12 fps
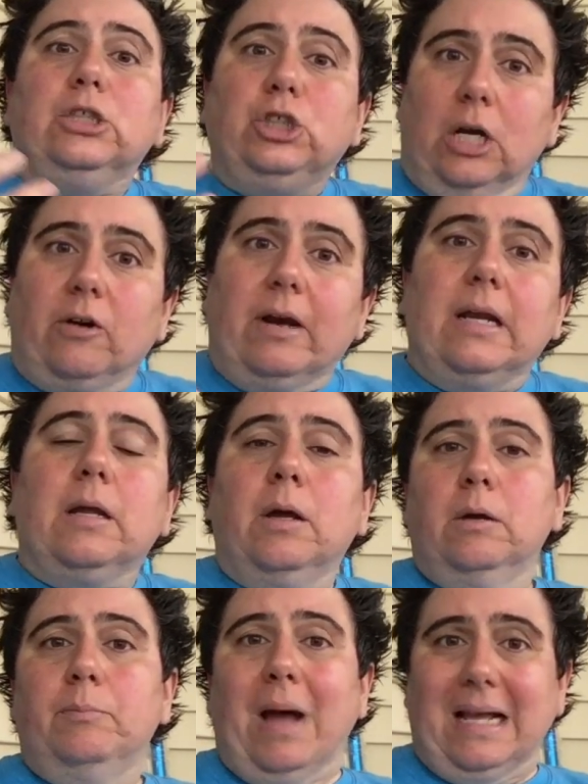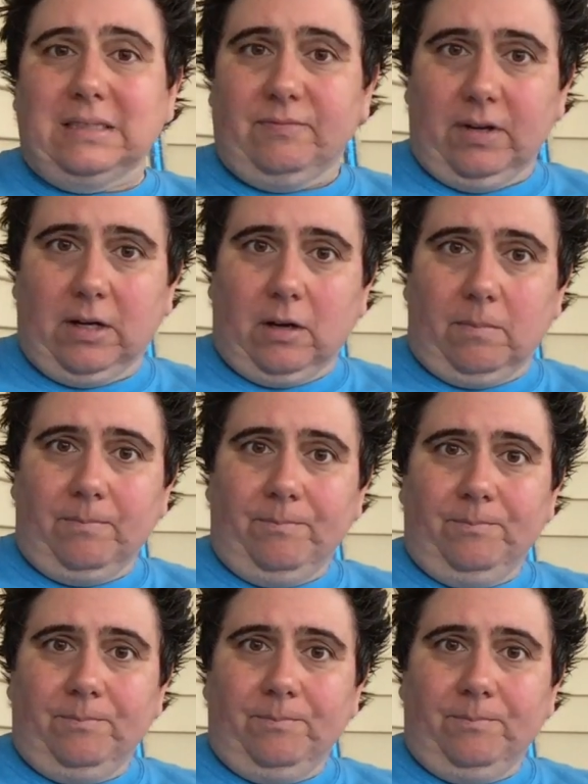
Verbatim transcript: generating passive income.